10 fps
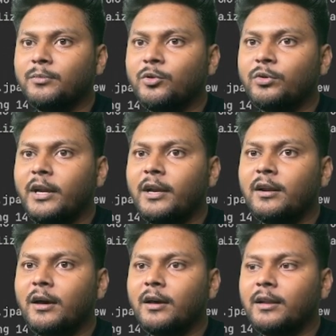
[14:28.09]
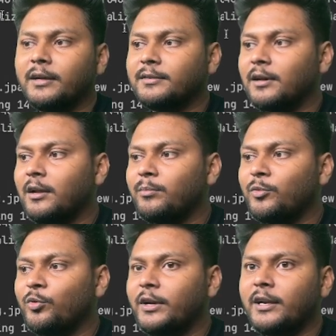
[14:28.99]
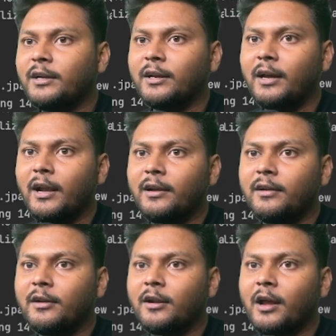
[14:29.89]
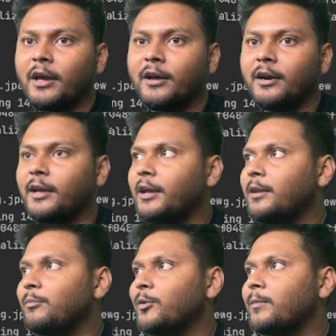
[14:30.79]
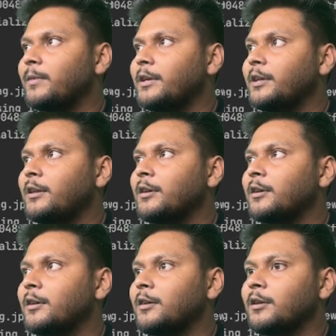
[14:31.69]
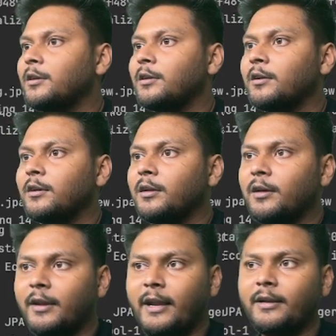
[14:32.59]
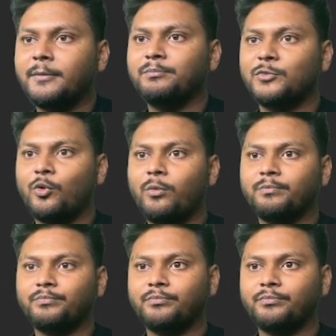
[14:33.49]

muted let's unmute it and try again probably right so